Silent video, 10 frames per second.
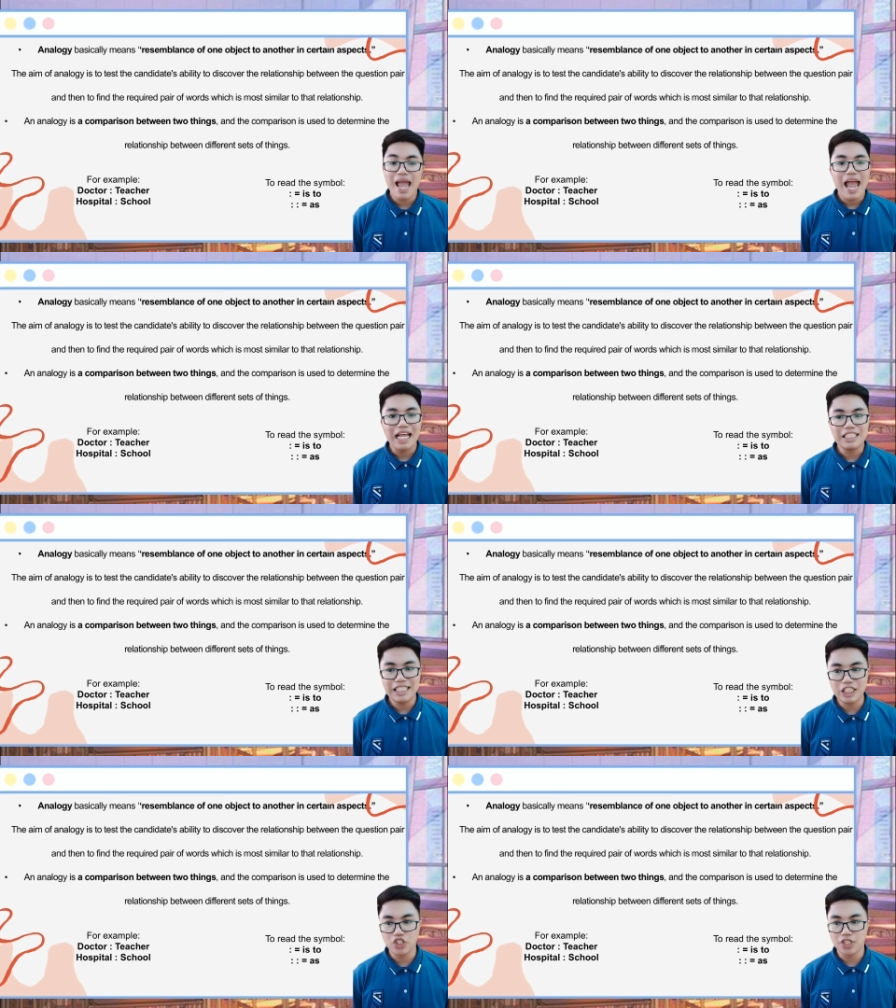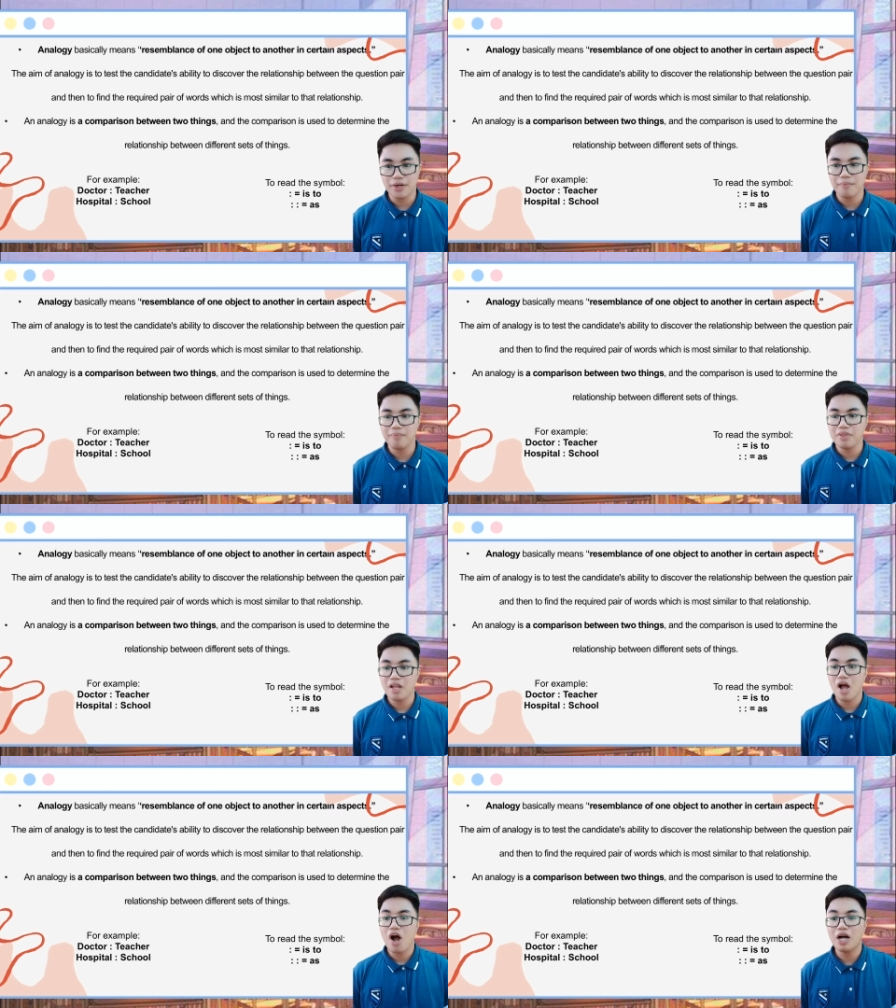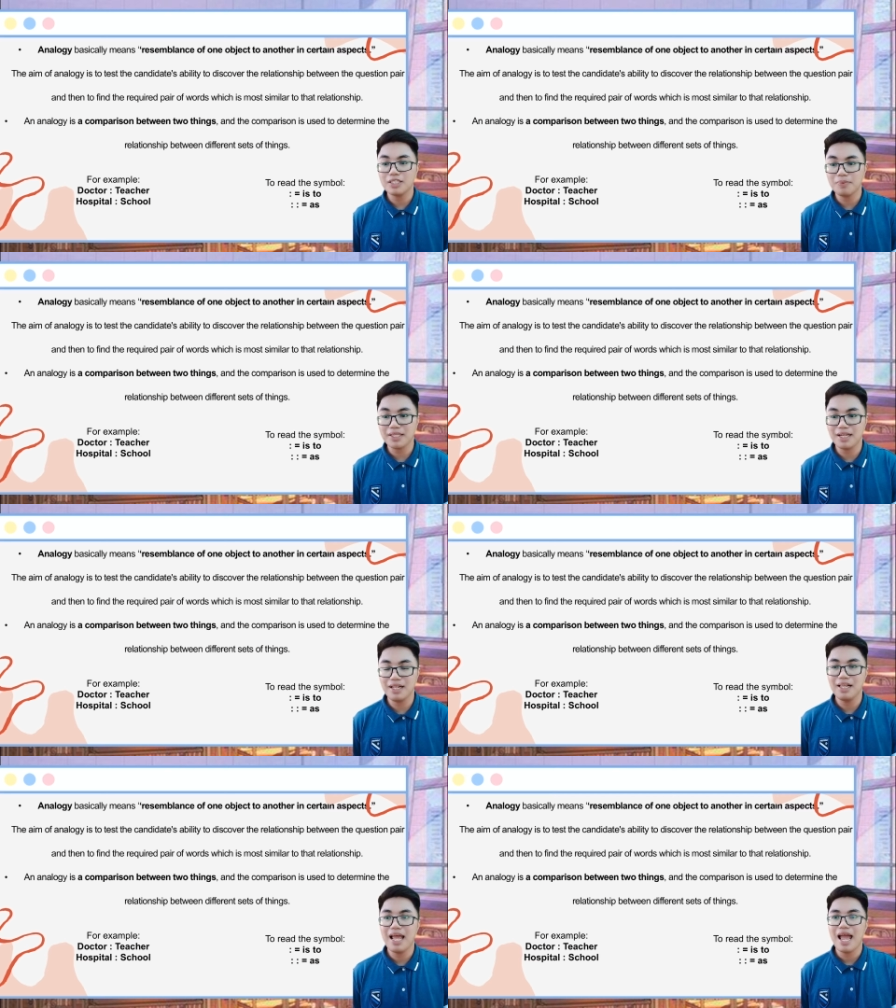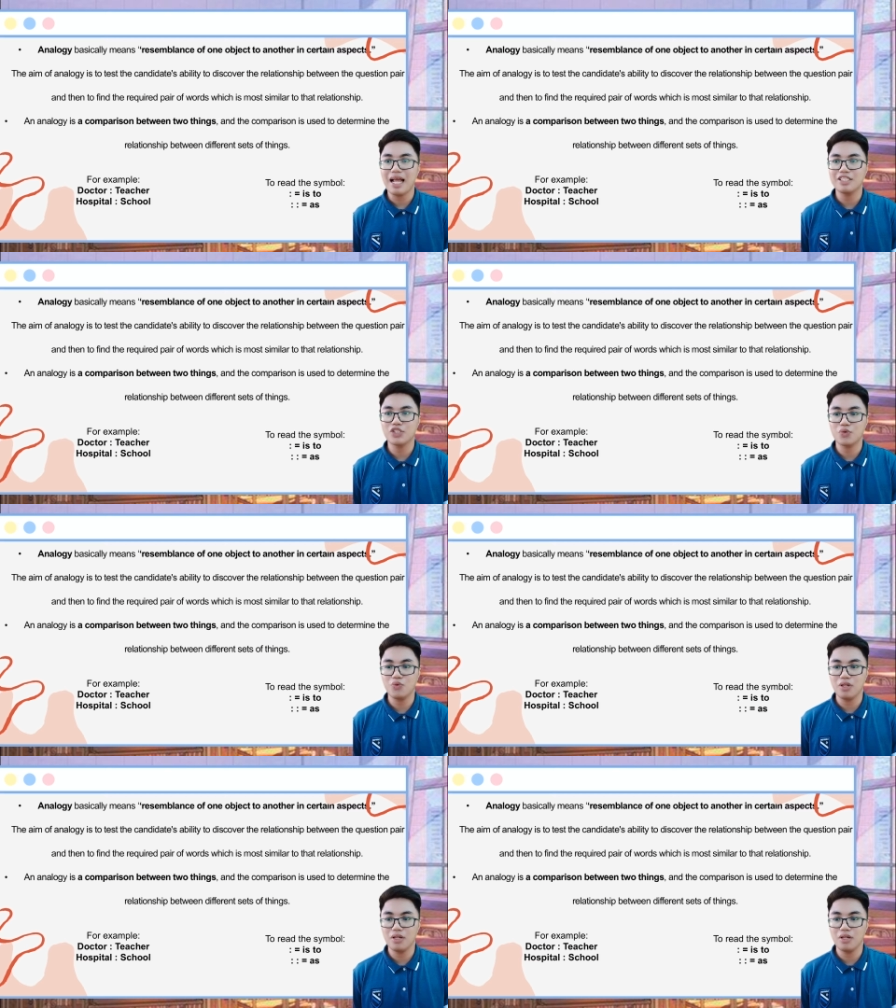and teacher, hospital and school.